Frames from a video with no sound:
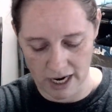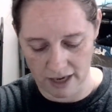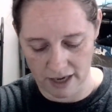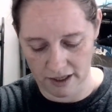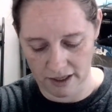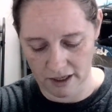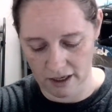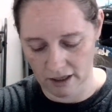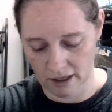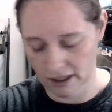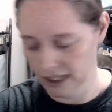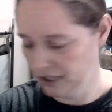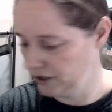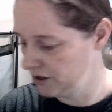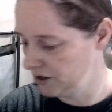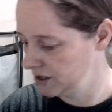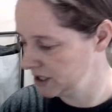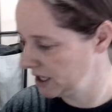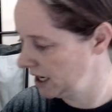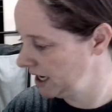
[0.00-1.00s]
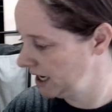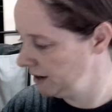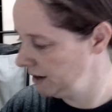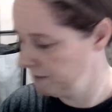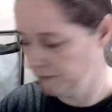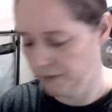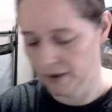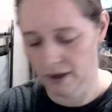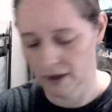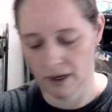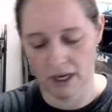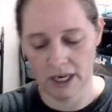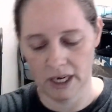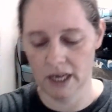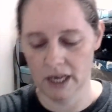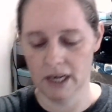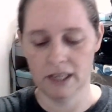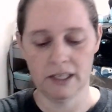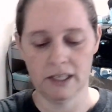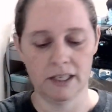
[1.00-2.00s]
the collector's guide.
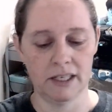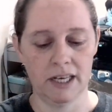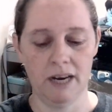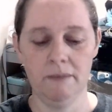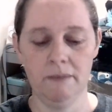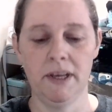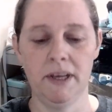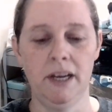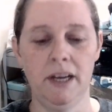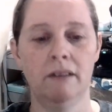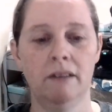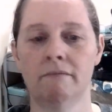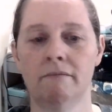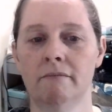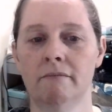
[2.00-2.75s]
Again, it's the same thing